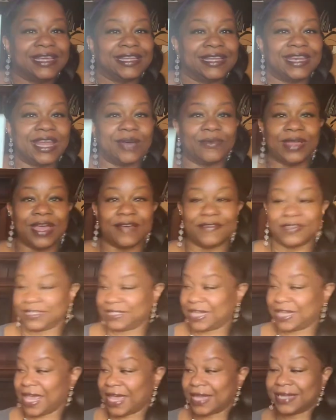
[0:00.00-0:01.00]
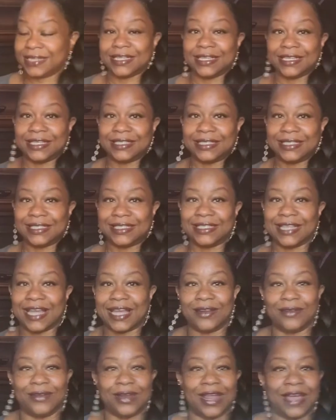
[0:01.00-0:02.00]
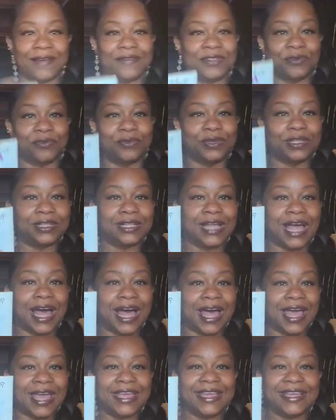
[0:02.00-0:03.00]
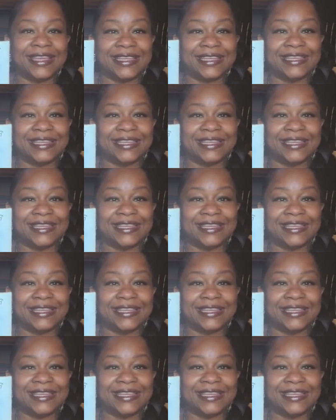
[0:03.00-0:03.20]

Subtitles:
Now we have a stand-in because I don't have the real guy.